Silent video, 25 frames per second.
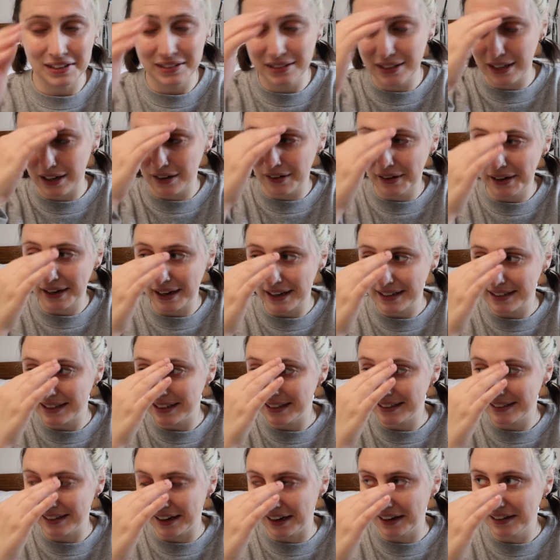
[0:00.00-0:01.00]
so I guess
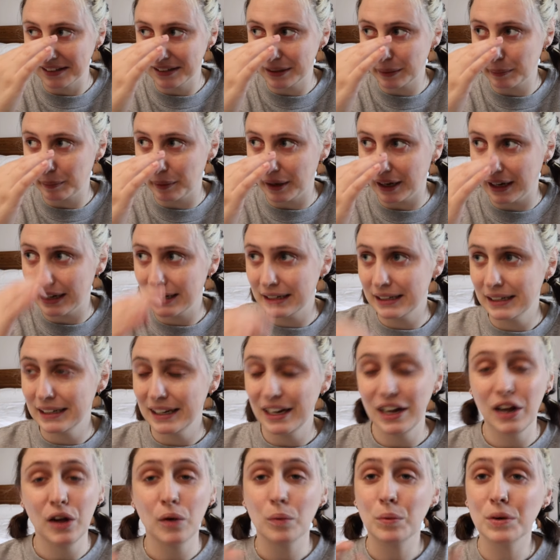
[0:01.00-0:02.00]
it does, but
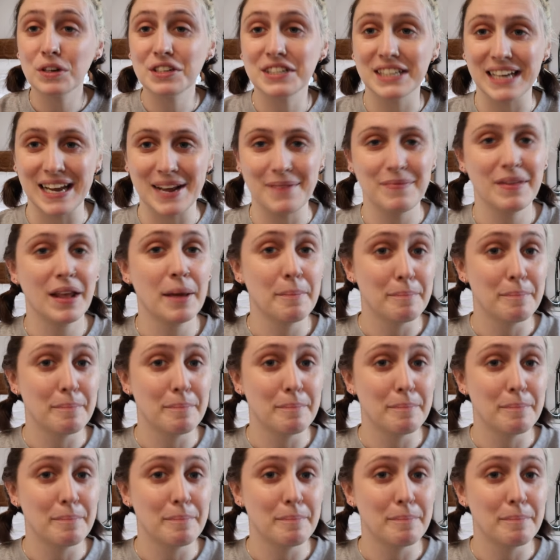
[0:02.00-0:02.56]
we'll see.